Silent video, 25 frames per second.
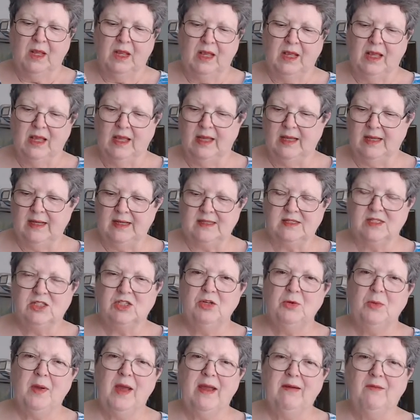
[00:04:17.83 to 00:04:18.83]
and it's
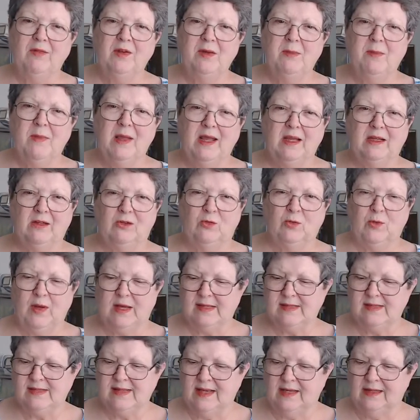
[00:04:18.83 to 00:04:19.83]
too heavy to make a
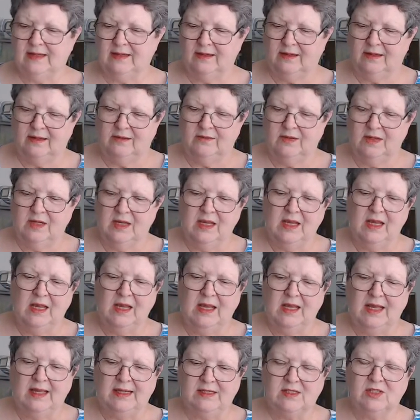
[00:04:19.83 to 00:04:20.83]
dress out of
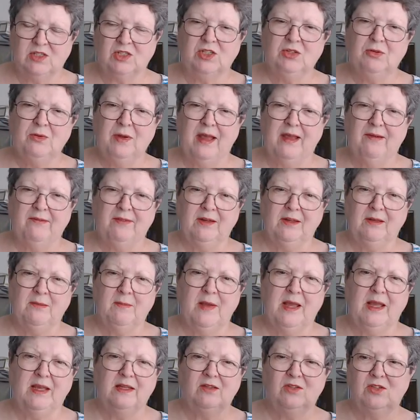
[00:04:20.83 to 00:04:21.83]
it's too heavy to
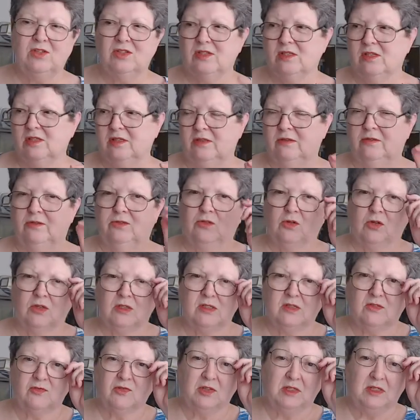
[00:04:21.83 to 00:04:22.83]
make just a little
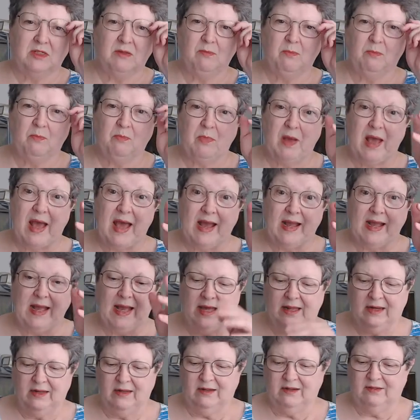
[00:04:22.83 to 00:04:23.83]
drawstring bag
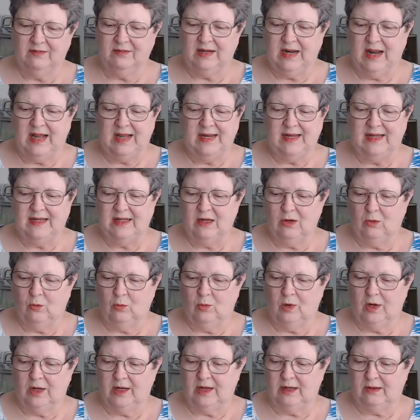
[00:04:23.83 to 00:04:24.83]
out of. And I didn't know
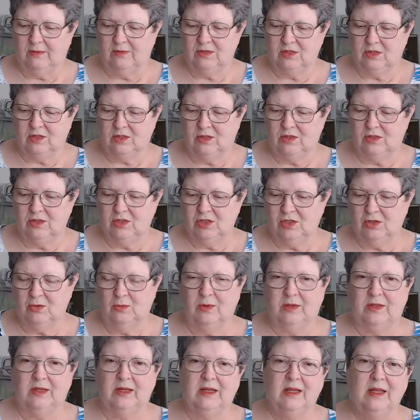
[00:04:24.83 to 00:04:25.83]
what I was going to do
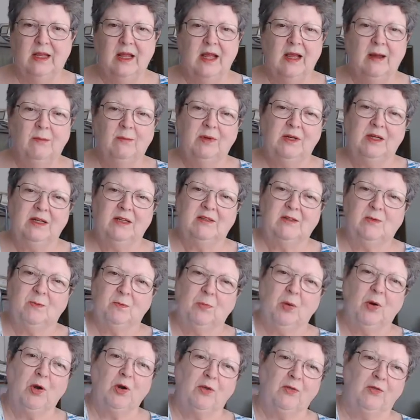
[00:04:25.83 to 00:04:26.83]
with it. But it's
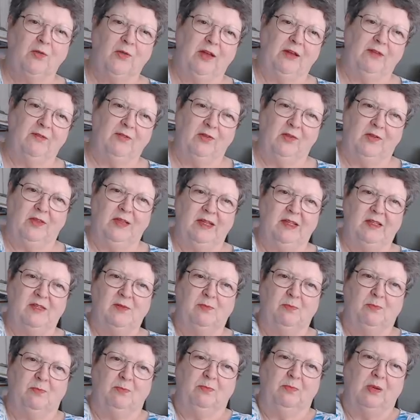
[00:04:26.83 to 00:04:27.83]
perfect for these
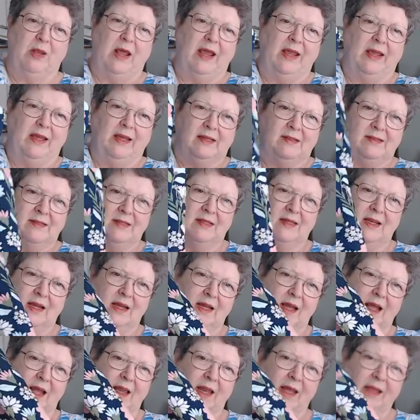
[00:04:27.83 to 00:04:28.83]
blankets. And I,
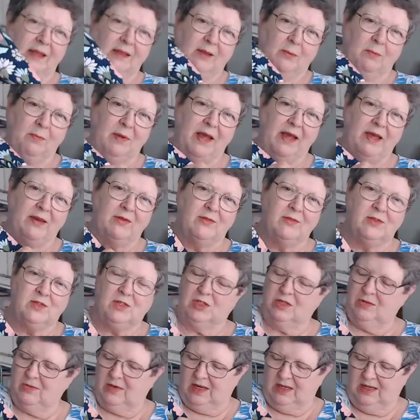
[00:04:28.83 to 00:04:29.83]
I like the pattern
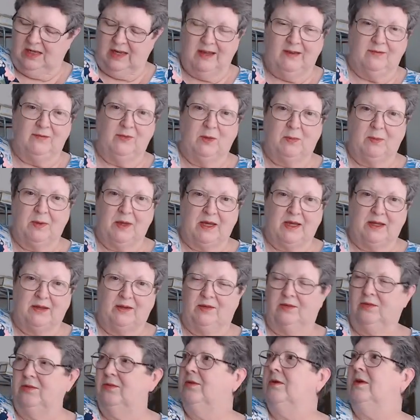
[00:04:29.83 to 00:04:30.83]
too. I love the
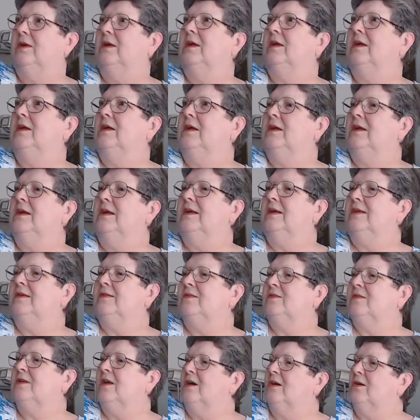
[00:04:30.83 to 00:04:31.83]
pattern.
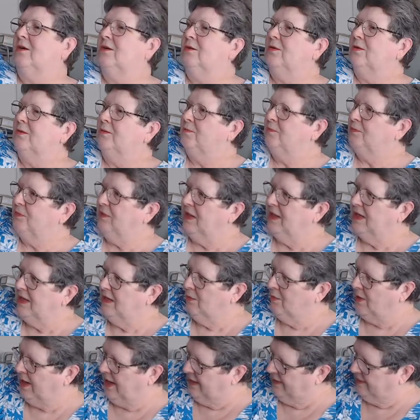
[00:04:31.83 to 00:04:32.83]
So
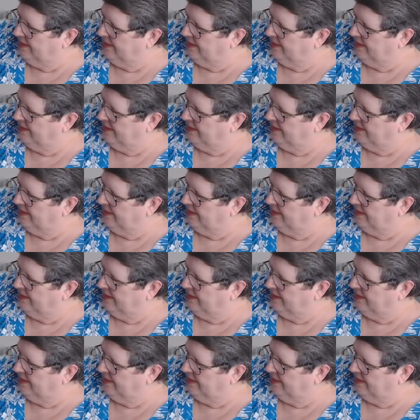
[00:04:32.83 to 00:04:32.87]
anyway,